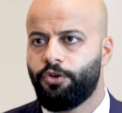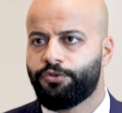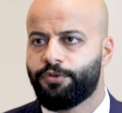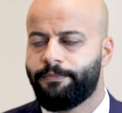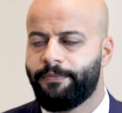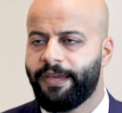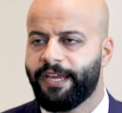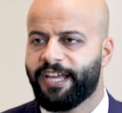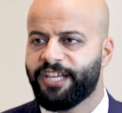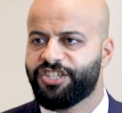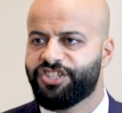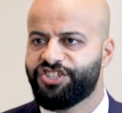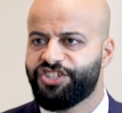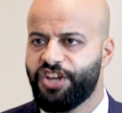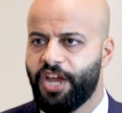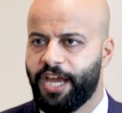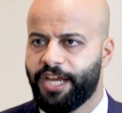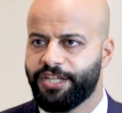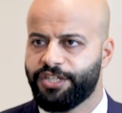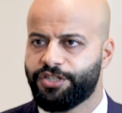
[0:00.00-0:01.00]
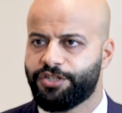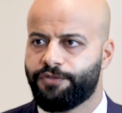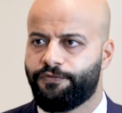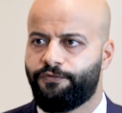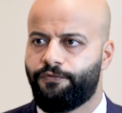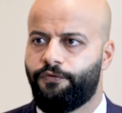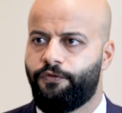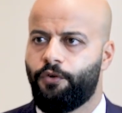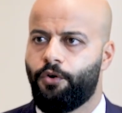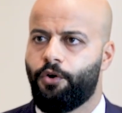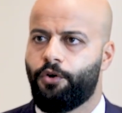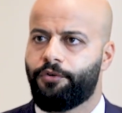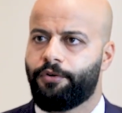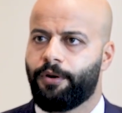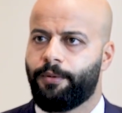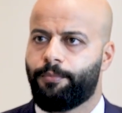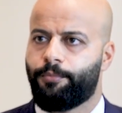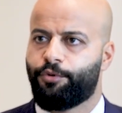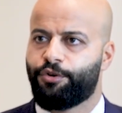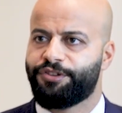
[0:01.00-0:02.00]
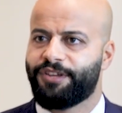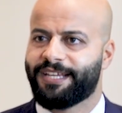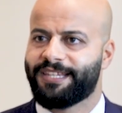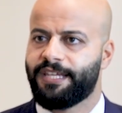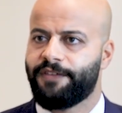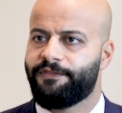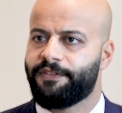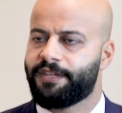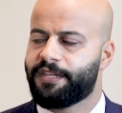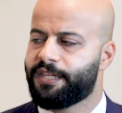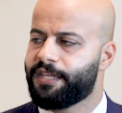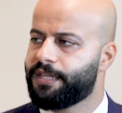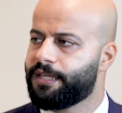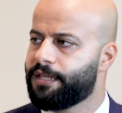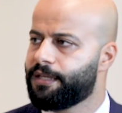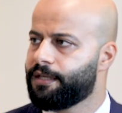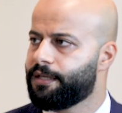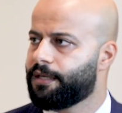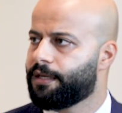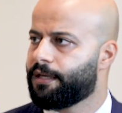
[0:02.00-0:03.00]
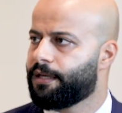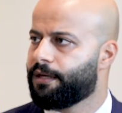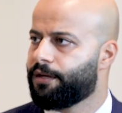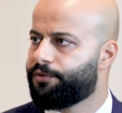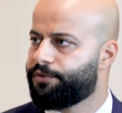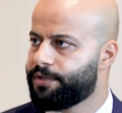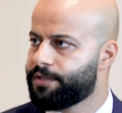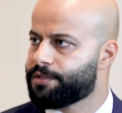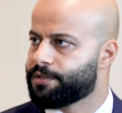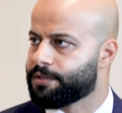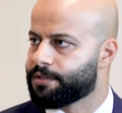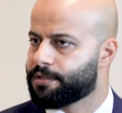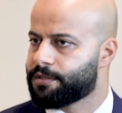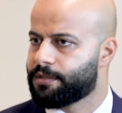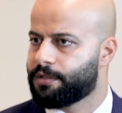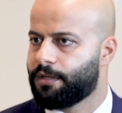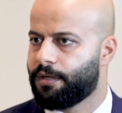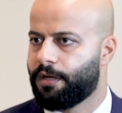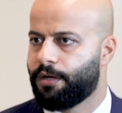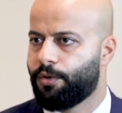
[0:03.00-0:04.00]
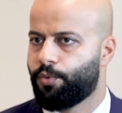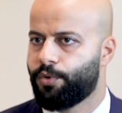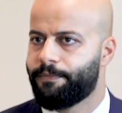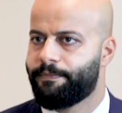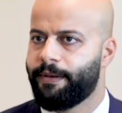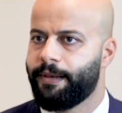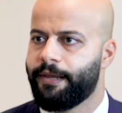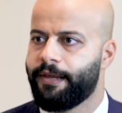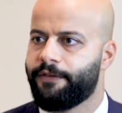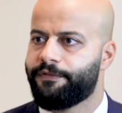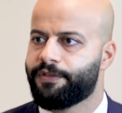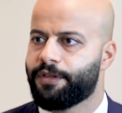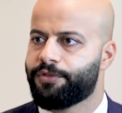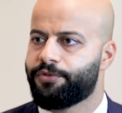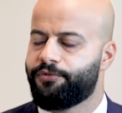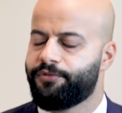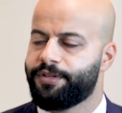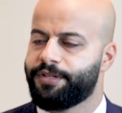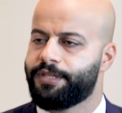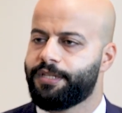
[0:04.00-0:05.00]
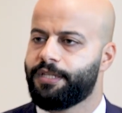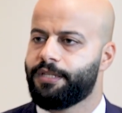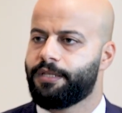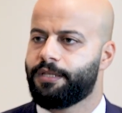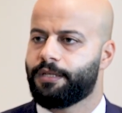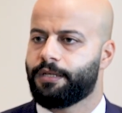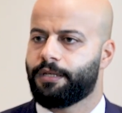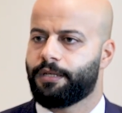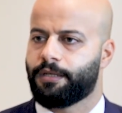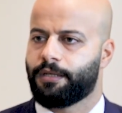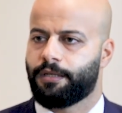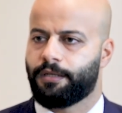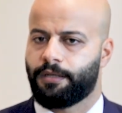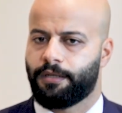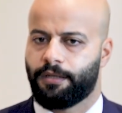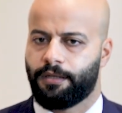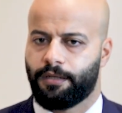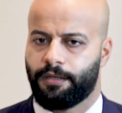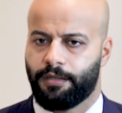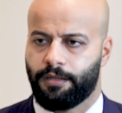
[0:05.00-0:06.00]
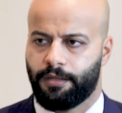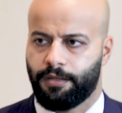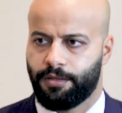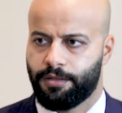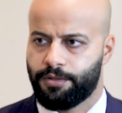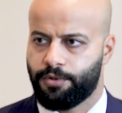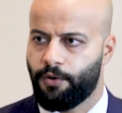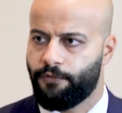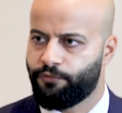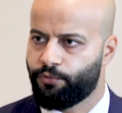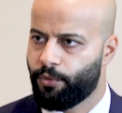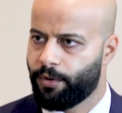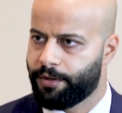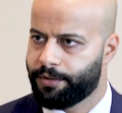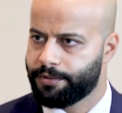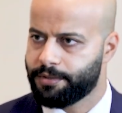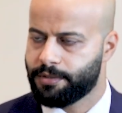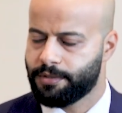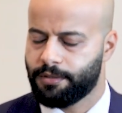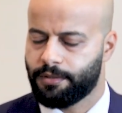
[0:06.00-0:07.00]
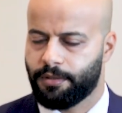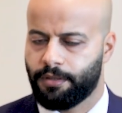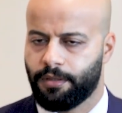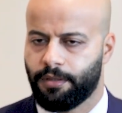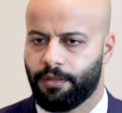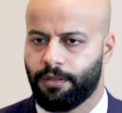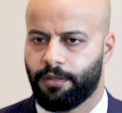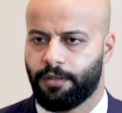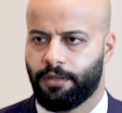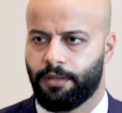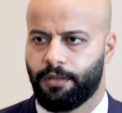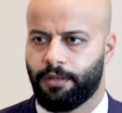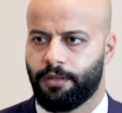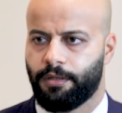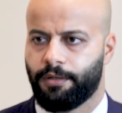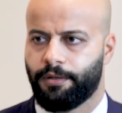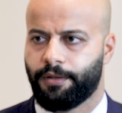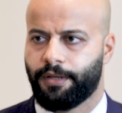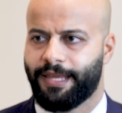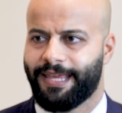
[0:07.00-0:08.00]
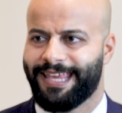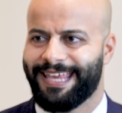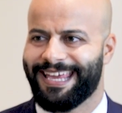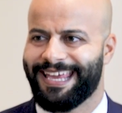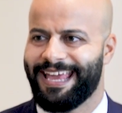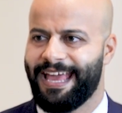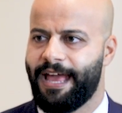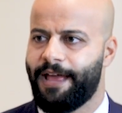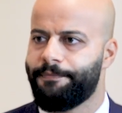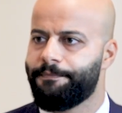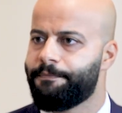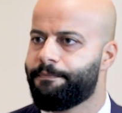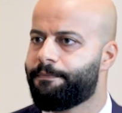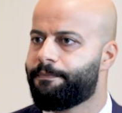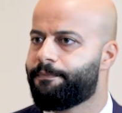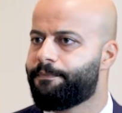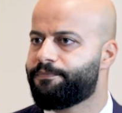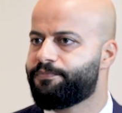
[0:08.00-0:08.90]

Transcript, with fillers: want to make a change for productivity uh, reasons. Uh, we believe the 3D uh, softwares uh, can